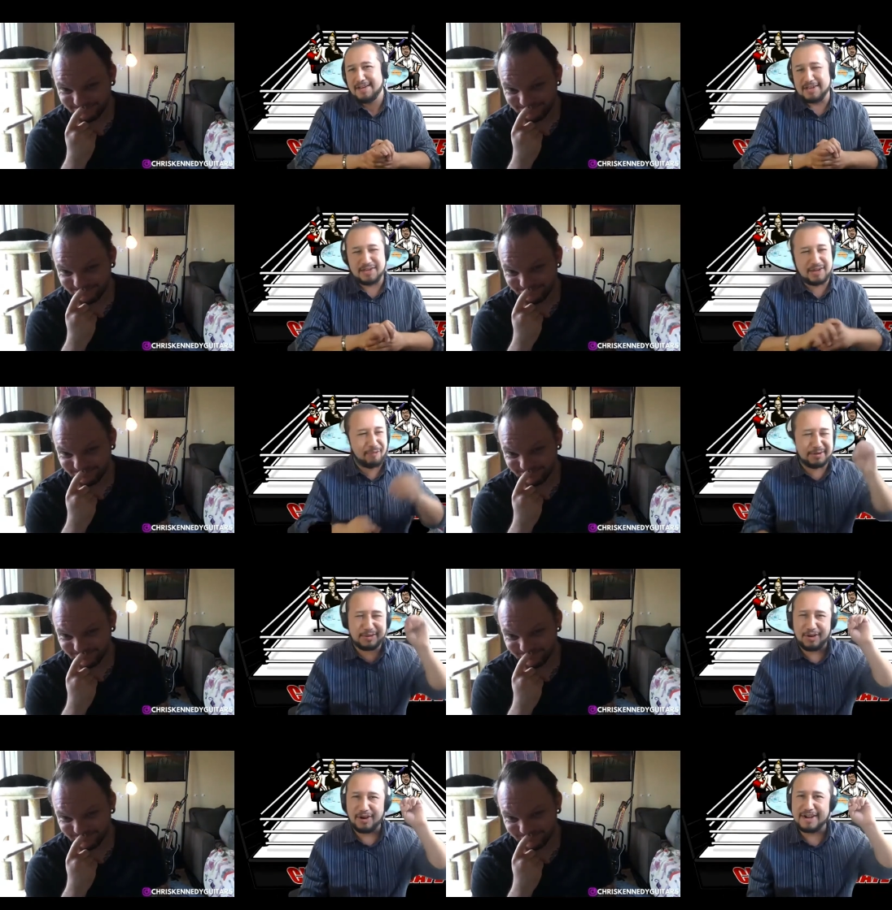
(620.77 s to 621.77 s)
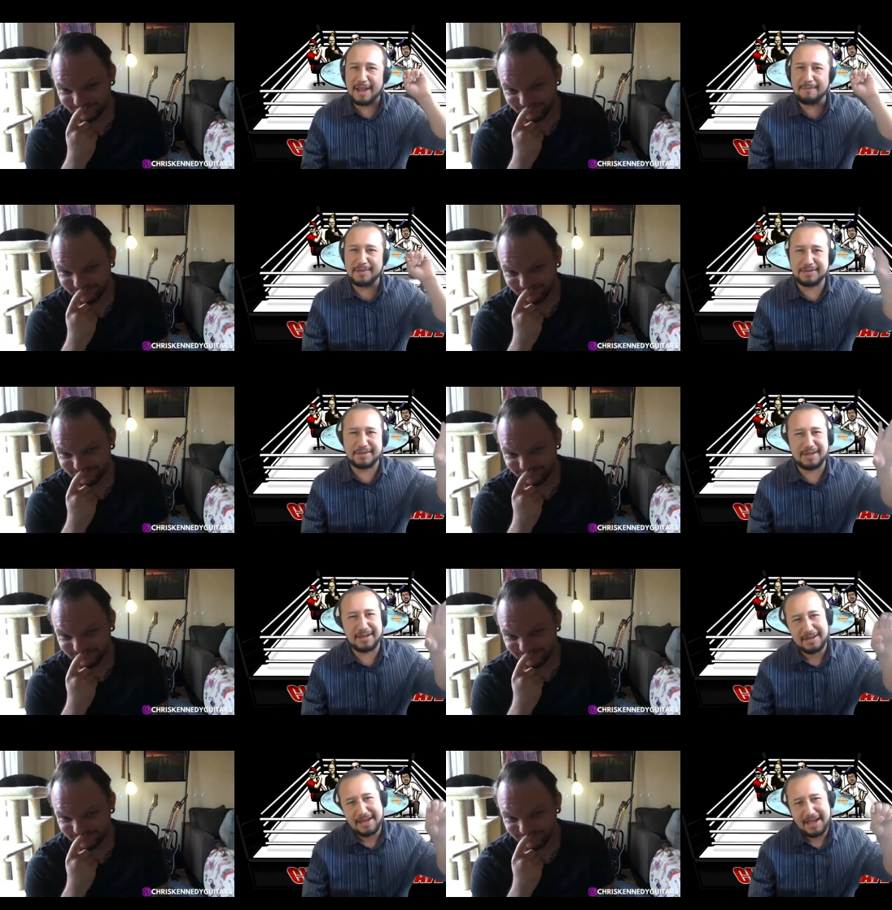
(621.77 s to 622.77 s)
Speaker 1: Once you heard that
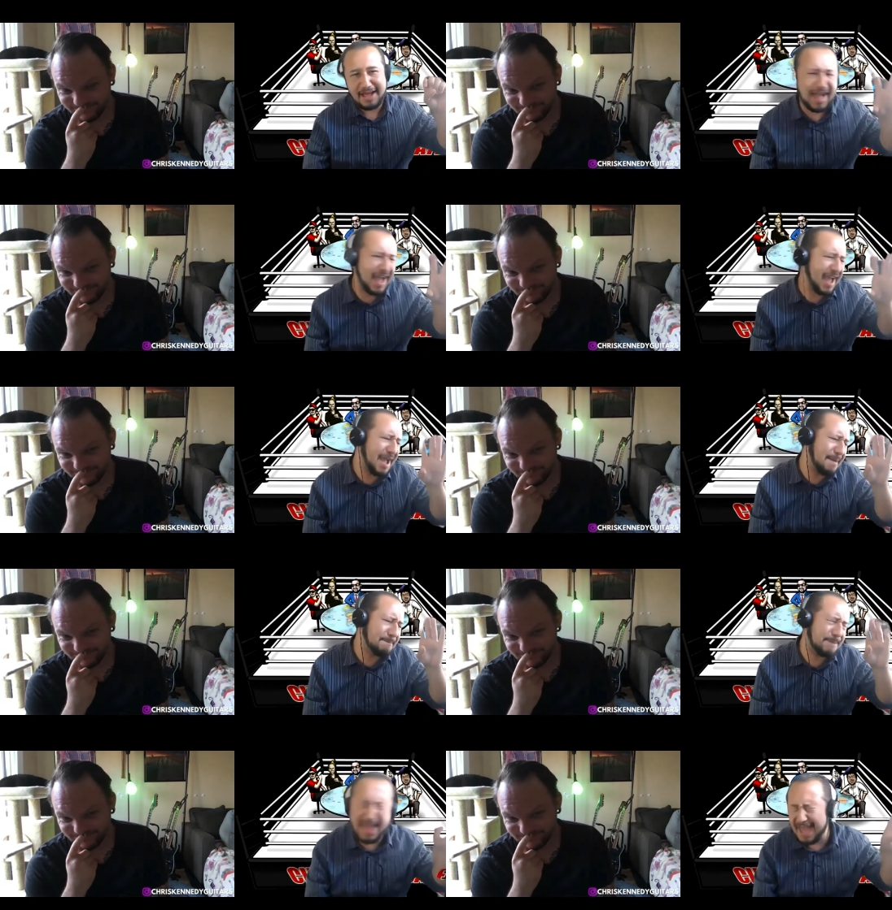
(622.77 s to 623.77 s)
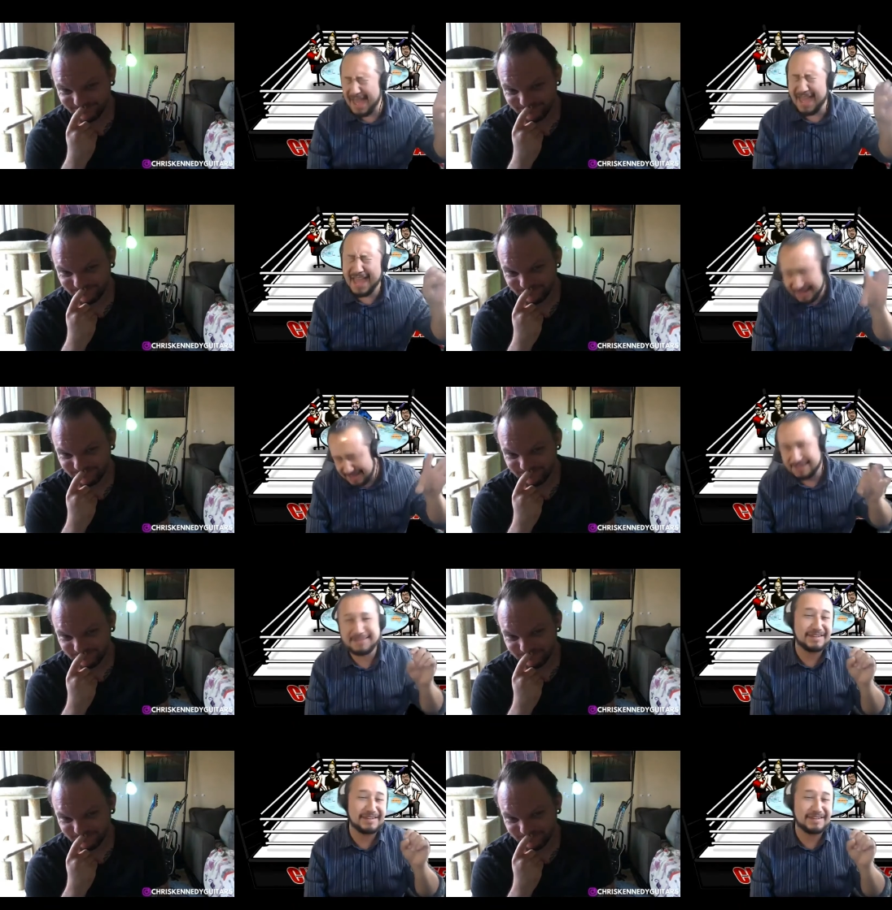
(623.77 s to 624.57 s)
music, I'm back